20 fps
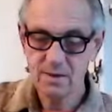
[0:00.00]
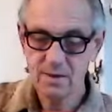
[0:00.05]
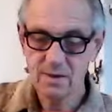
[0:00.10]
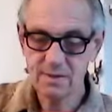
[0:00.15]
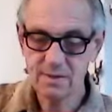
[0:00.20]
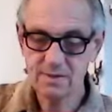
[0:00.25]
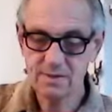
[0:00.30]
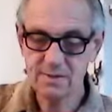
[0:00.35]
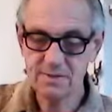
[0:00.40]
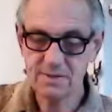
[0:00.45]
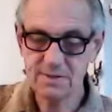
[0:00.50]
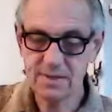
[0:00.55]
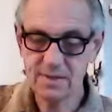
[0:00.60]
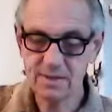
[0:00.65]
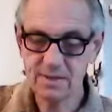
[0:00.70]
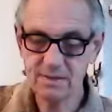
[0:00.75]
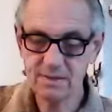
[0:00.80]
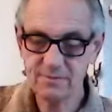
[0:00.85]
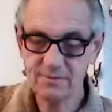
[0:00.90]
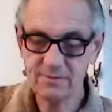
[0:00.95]

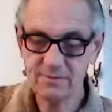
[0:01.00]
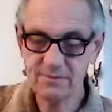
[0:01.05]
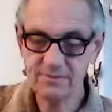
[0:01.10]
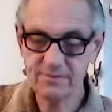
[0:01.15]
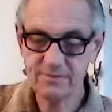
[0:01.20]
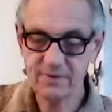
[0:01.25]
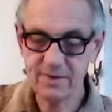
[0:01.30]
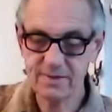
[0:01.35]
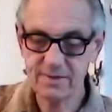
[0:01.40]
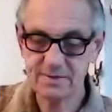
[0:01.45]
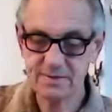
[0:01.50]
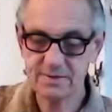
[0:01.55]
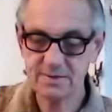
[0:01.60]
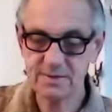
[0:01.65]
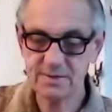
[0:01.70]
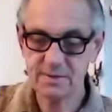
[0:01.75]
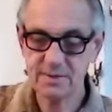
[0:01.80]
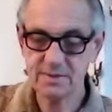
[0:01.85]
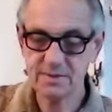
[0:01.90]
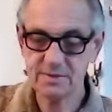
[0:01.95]
Understanding of the
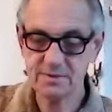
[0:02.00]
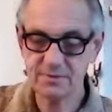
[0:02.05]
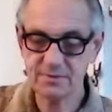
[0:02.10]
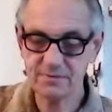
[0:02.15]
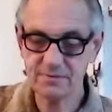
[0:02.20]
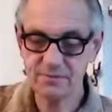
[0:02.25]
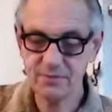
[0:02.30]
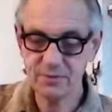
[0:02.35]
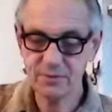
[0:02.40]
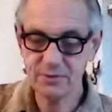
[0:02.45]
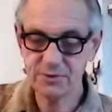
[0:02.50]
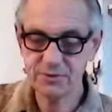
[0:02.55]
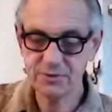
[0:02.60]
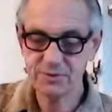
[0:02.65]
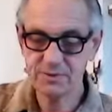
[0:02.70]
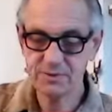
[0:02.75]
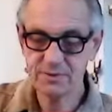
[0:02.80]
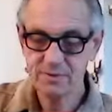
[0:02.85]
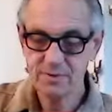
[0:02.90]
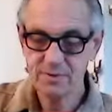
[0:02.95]
facts is the
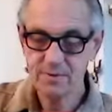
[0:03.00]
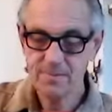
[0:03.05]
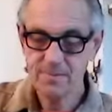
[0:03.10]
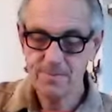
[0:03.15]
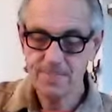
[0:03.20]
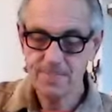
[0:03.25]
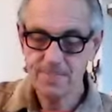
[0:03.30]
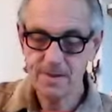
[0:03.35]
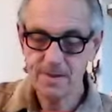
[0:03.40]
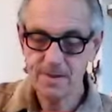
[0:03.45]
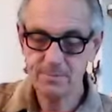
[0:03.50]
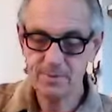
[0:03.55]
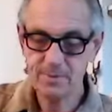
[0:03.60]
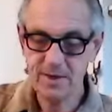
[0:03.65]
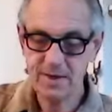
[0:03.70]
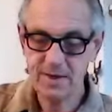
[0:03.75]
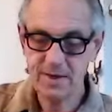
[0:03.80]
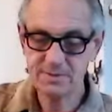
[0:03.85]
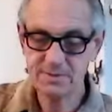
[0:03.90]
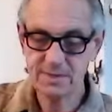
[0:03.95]
first and
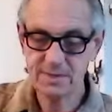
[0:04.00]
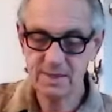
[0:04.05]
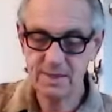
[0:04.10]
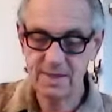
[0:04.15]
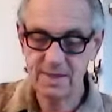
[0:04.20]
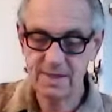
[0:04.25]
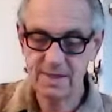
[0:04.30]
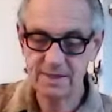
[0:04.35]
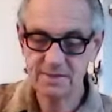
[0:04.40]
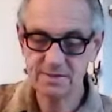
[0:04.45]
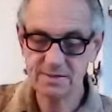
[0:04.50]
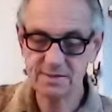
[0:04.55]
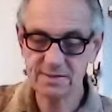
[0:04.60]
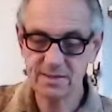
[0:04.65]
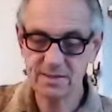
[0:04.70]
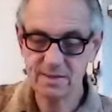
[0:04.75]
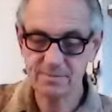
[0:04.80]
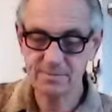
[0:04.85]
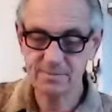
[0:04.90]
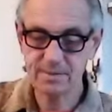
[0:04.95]
perhaps the last
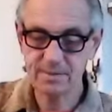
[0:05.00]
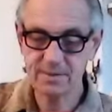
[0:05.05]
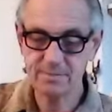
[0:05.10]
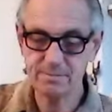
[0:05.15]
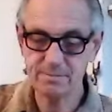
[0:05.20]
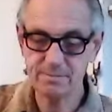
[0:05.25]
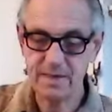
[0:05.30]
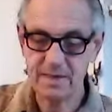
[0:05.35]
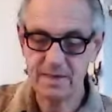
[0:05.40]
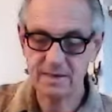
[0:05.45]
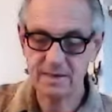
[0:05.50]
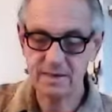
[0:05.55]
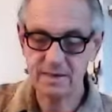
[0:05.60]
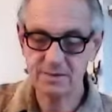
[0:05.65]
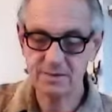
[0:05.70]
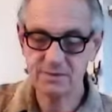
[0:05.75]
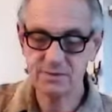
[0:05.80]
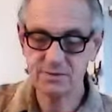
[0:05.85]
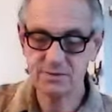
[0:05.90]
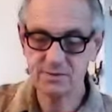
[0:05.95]
step that man
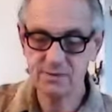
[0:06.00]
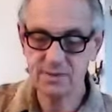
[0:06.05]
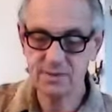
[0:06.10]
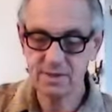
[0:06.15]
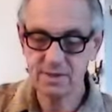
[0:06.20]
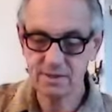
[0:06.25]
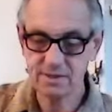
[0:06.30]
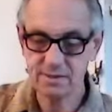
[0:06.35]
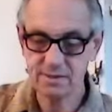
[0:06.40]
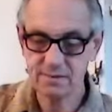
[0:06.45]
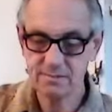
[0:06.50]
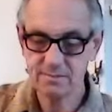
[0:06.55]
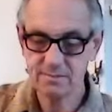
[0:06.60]
has to take.